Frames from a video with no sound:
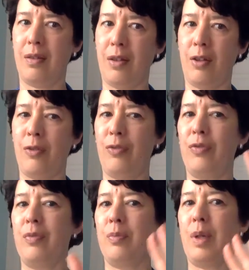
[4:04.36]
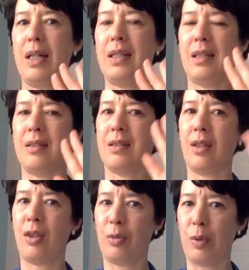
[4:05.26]
our body senses a
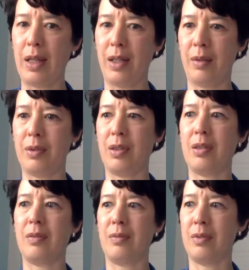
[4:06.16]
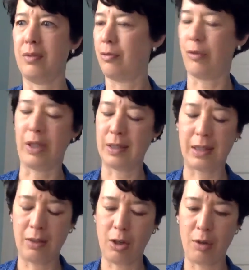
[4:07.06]
threat and rings
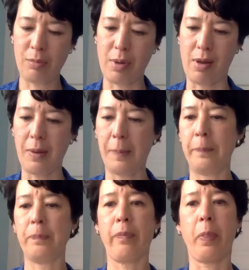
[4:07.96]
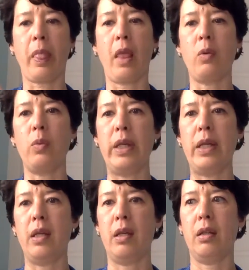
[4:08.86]
the alarm bell,
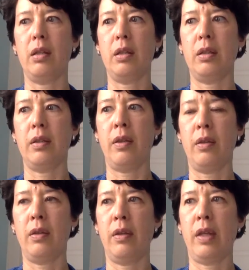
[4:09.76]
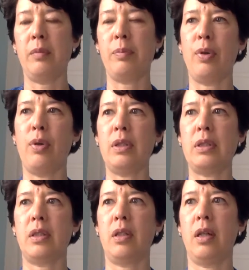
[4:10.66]
we then put
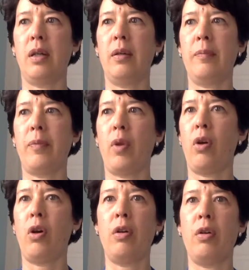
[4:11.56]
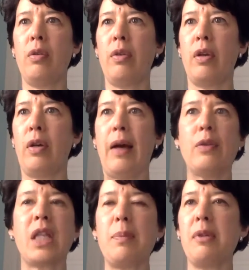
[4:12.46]
all the
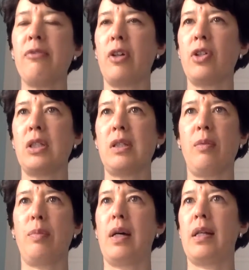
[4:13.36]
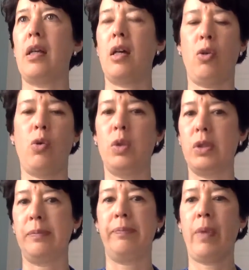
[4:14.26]
housekeeping functions of the body on hold.
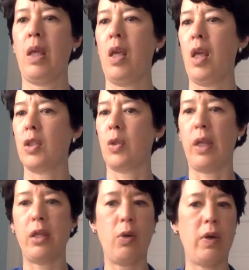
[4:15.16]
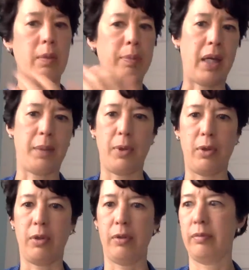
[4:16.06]
So they go on the back
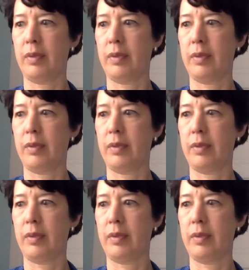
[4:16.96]
burner